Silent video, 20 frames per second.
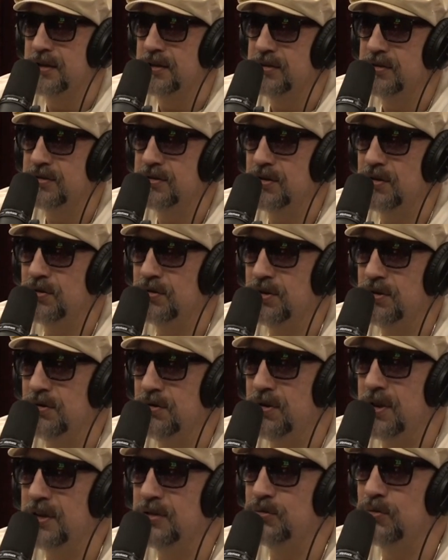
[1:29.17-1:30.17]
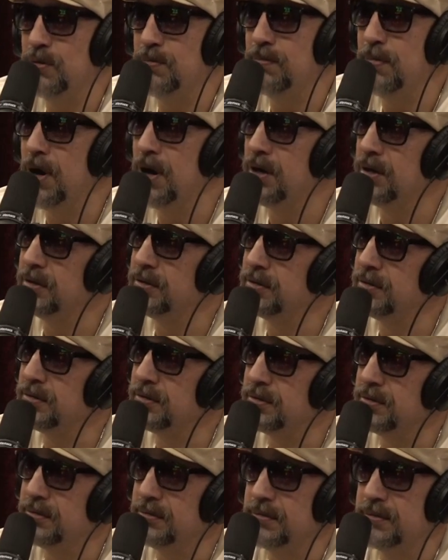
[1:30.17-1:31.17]
So, you know, that's what
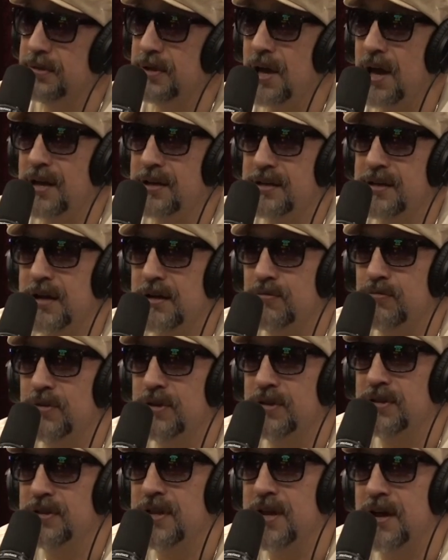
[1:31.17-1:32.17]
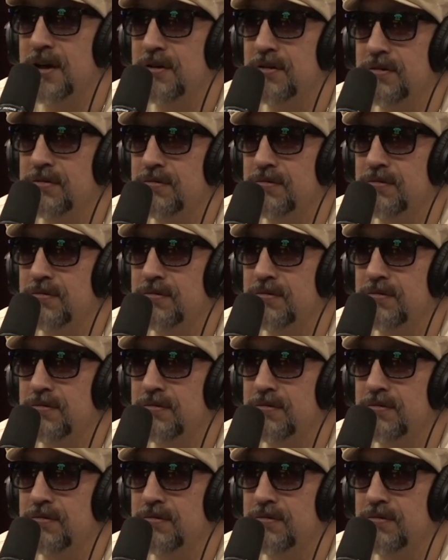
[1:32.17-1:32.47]
Muggs got down with now